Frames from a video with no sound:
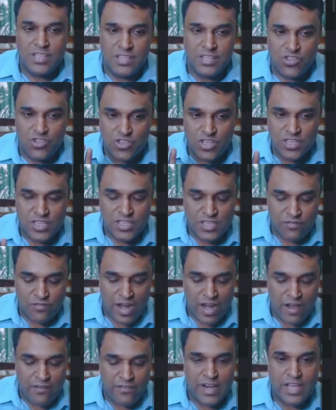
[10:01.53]
in just a
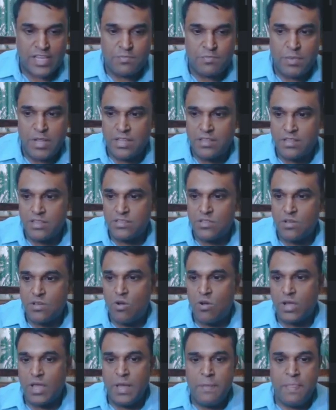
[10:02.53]
while, I will explain this.
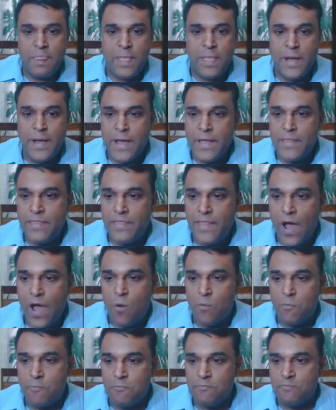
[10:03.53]
Okay,
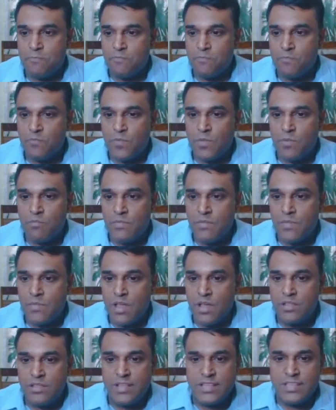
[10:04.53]
now
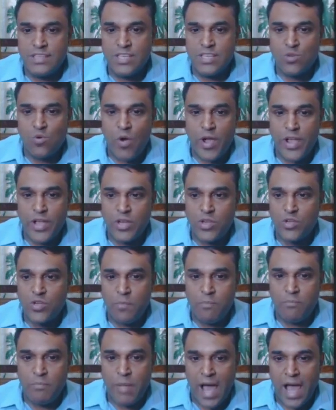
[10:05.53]
this is going to
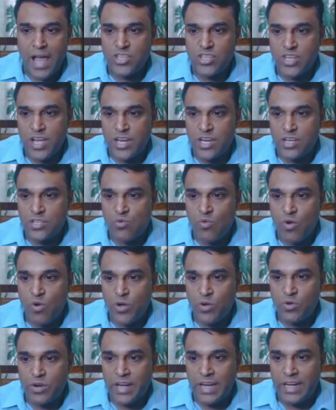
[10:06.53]
match and it is going
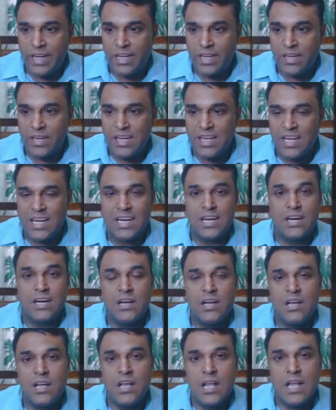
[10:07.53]
to return
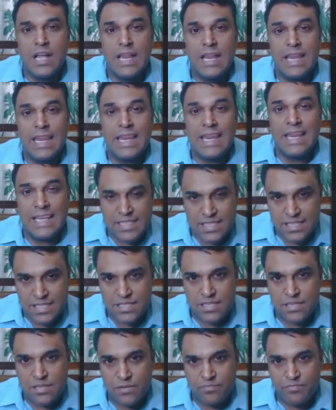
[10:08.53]
a
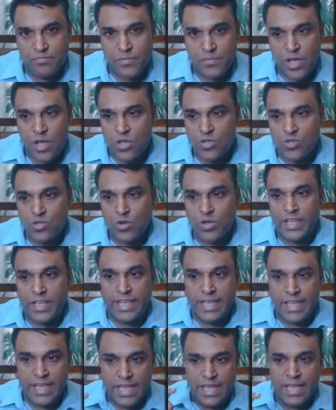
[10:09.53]
list. So
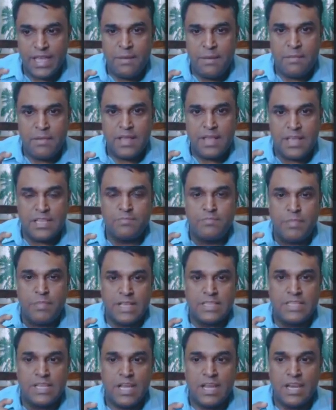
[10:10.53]
key is
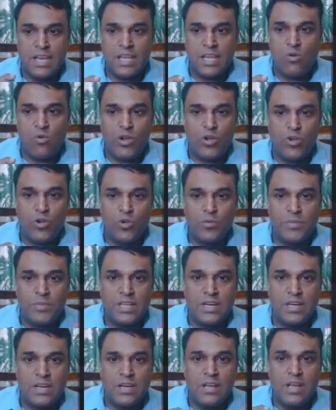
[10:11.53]
basically going to be
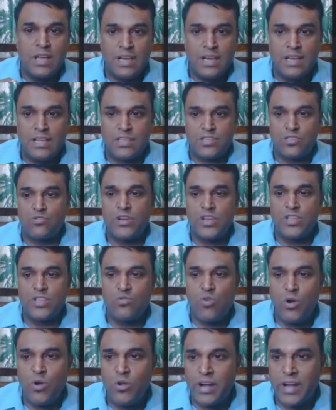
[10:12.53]
the list. So it is
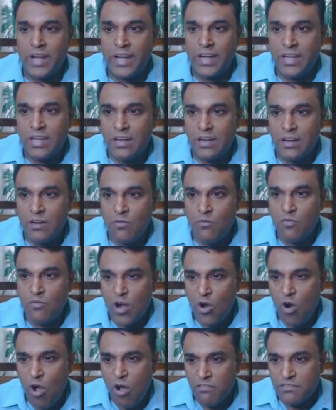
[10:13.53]
going to return
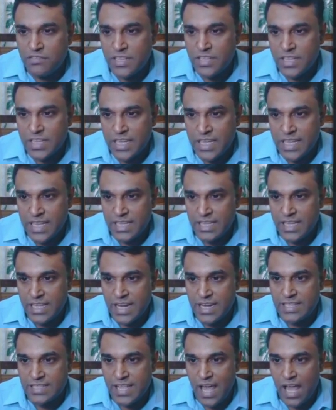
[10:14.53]
one of the key,
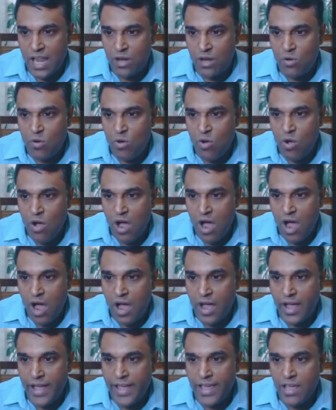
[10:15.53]
that is hello,
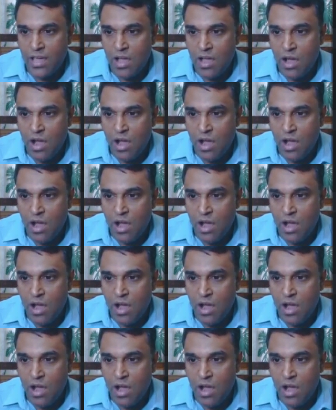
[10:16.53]
hi,